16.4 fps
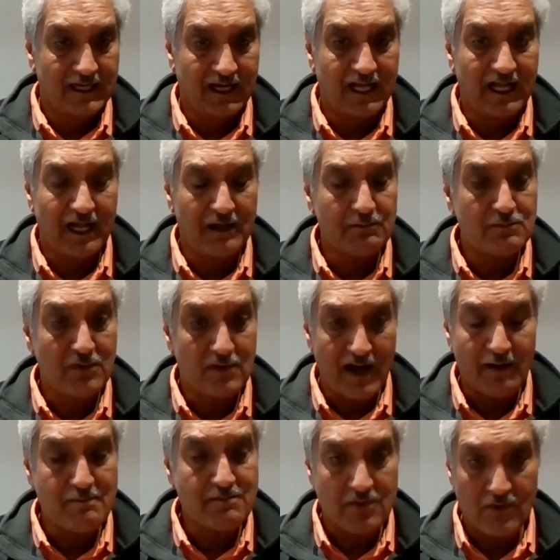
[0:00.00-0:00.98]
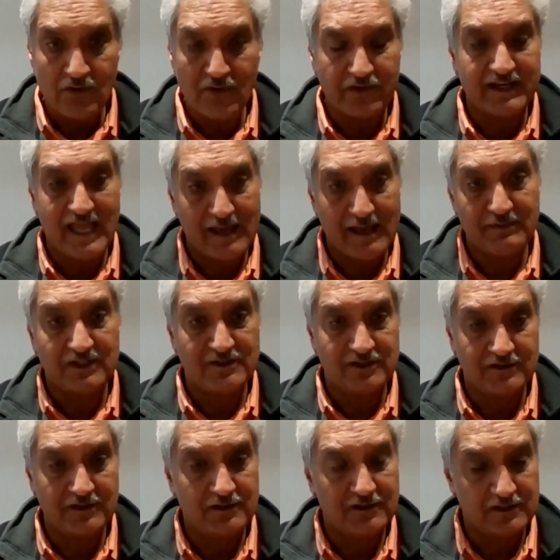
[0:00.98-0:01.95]
I, am I'm, I'm more than happy
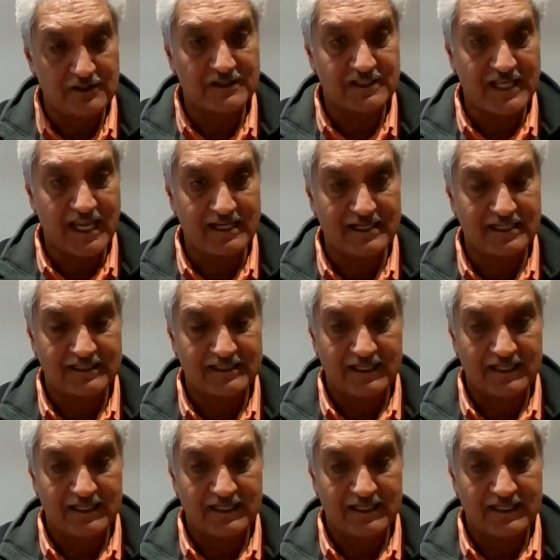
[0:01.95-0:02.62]
to, to send.